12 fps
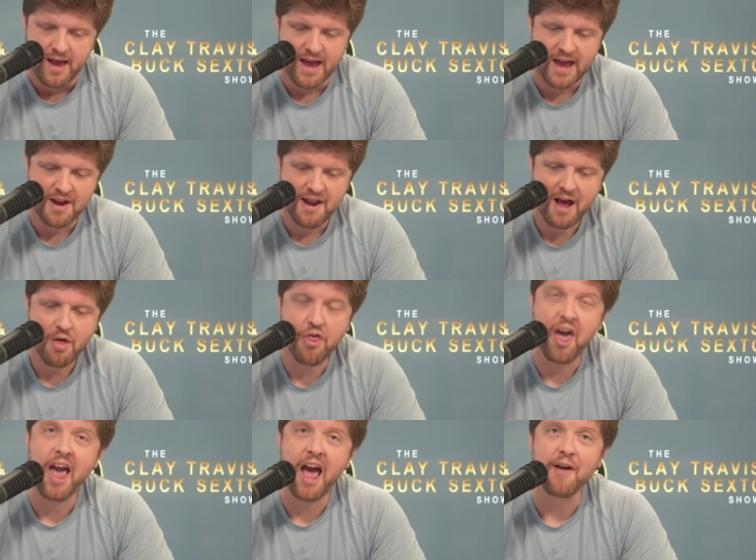and now
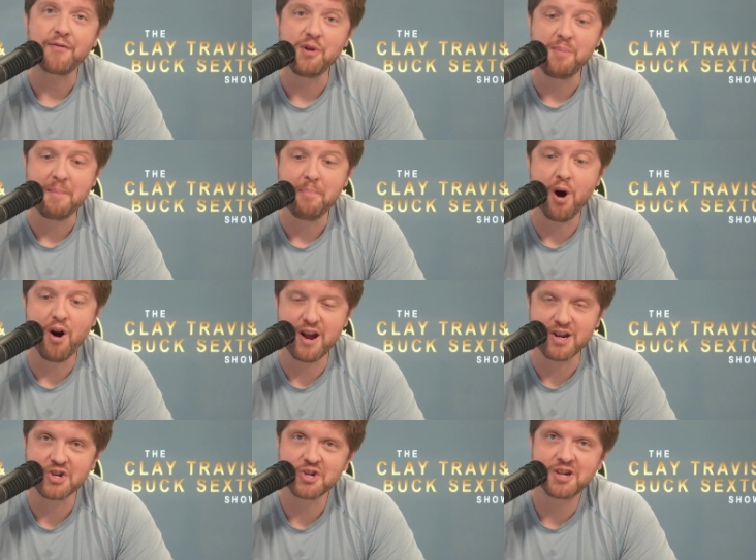they have to be
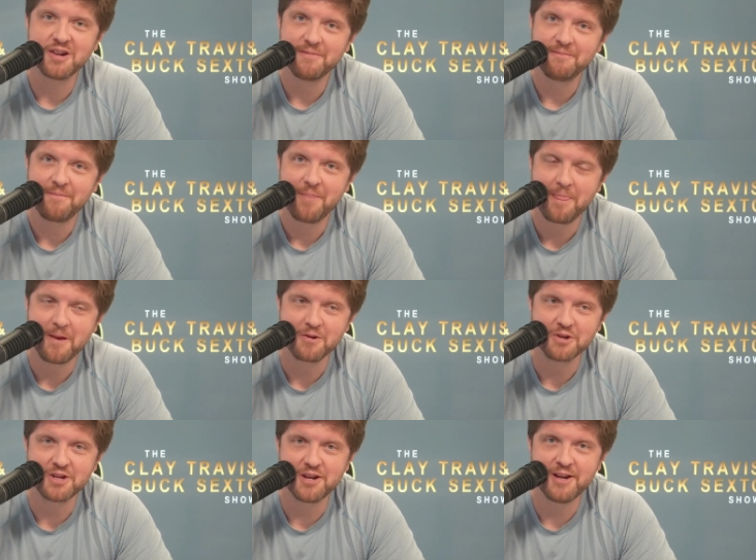punished. You
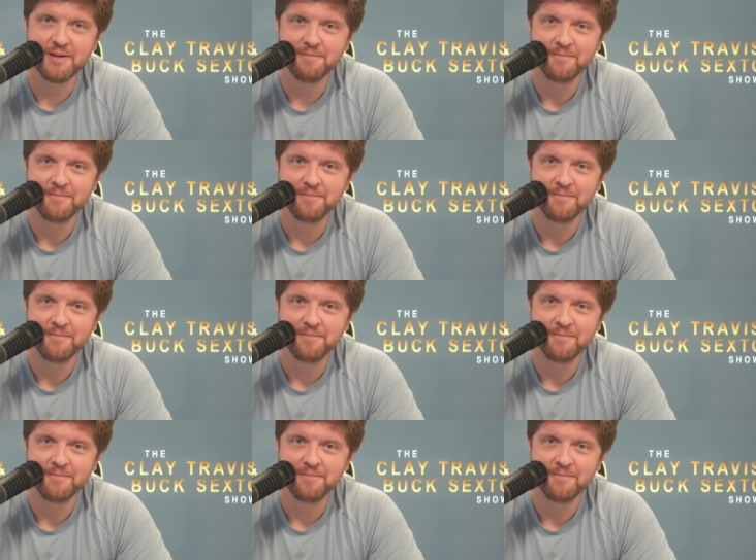see,